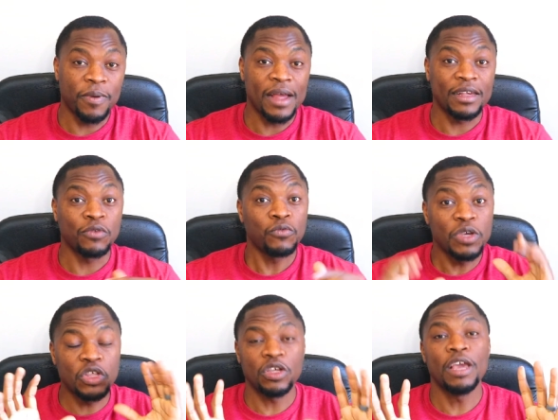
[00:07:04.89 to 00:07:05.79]
price at
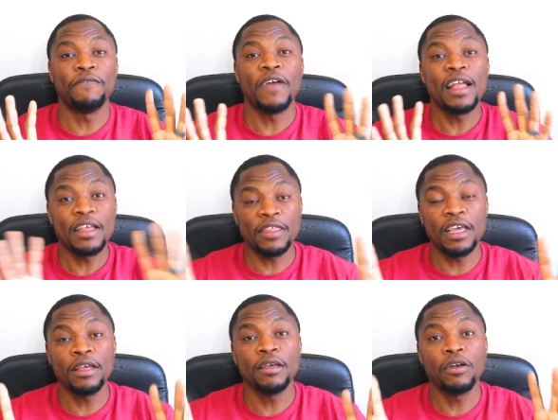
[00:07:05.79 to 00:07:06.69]
which, if
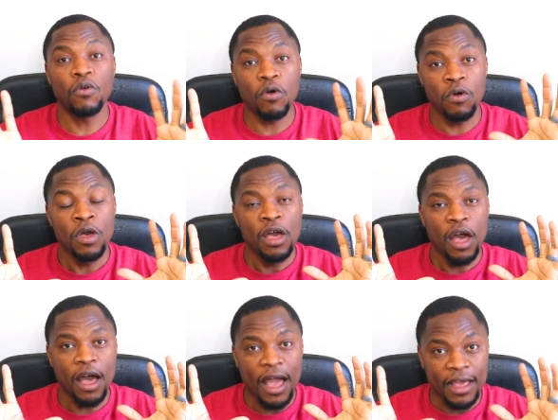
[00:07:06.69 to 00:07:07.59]
anything go
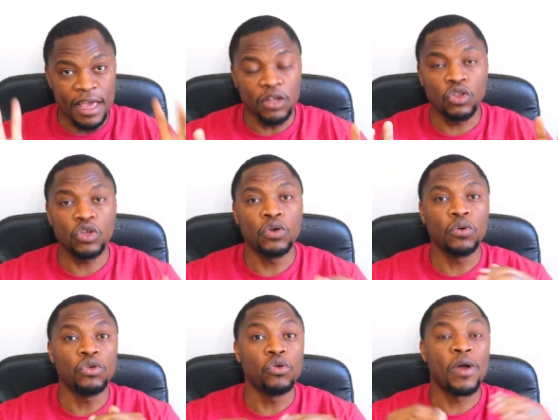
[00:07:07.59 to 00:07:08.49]
Uh, against
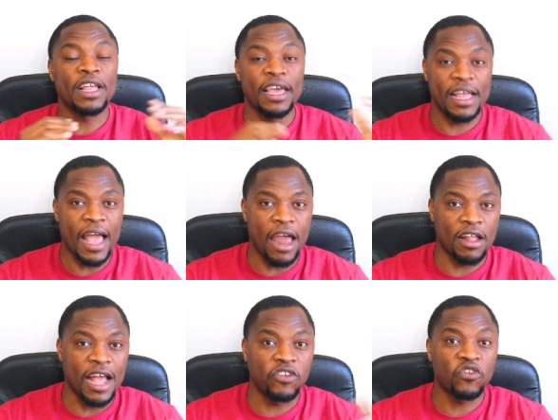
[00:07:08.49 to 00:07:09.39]
you, you want to get out
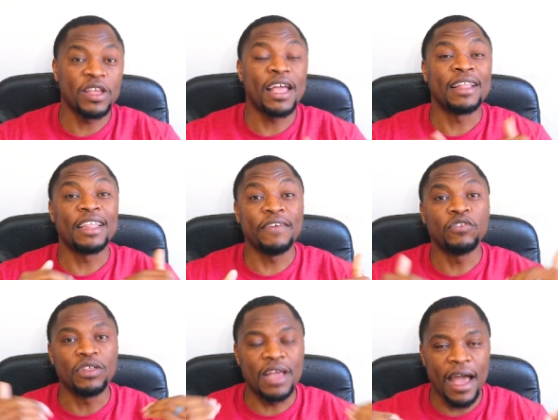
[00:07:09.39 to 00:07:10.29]
of that trade and
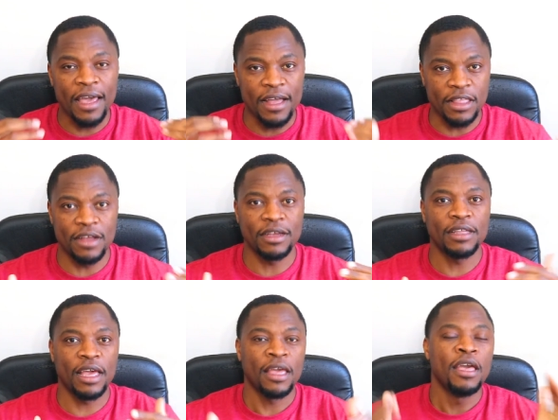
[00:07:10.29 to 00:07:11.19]
live to die another
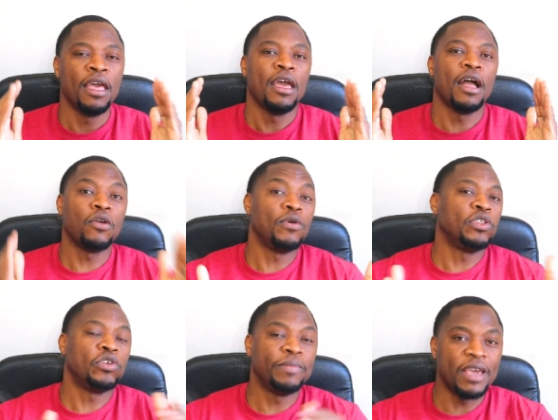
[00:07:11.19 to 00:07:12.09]
day. I don't
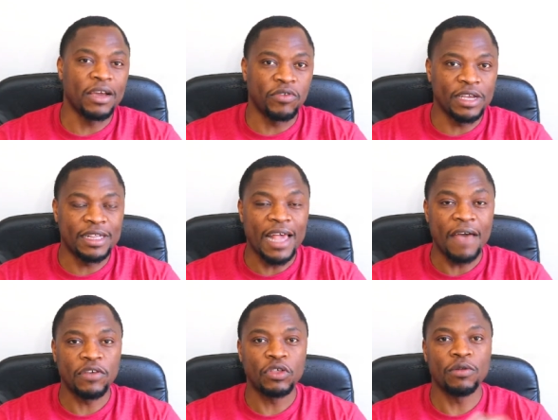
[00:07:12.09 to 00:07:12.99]
want you to be a greedy
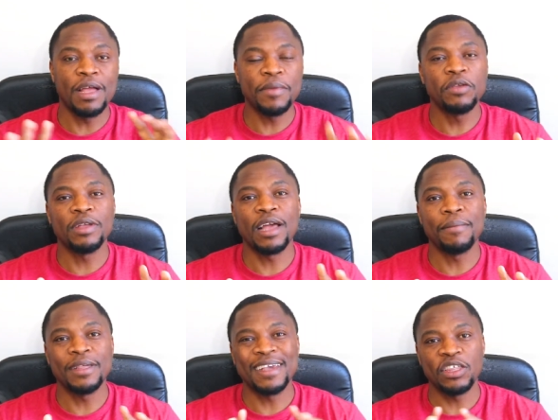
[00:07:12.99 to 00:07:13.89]
savage. So let me know in the
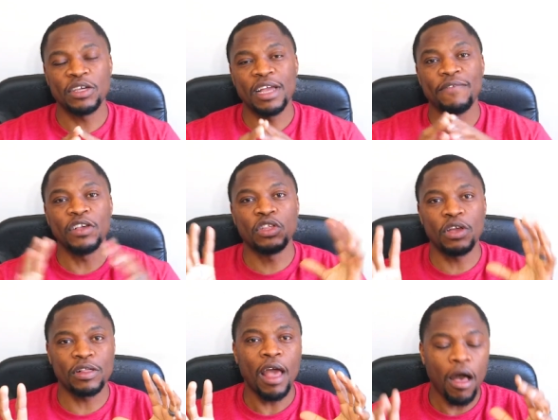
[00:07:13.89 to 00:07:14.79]
comment section if this
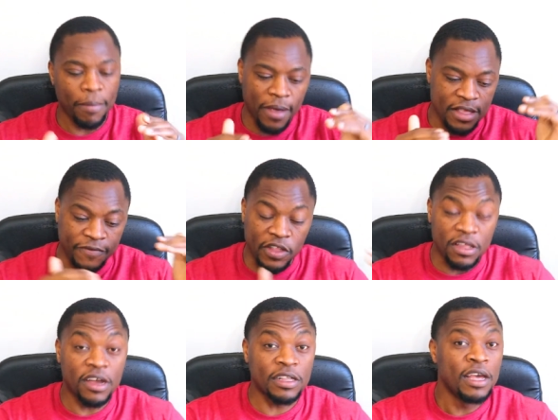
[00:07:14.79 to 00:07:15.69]
does help, and if
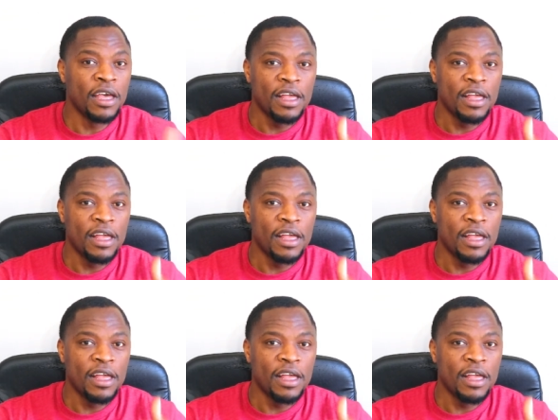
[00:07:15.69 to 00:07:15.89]
it does,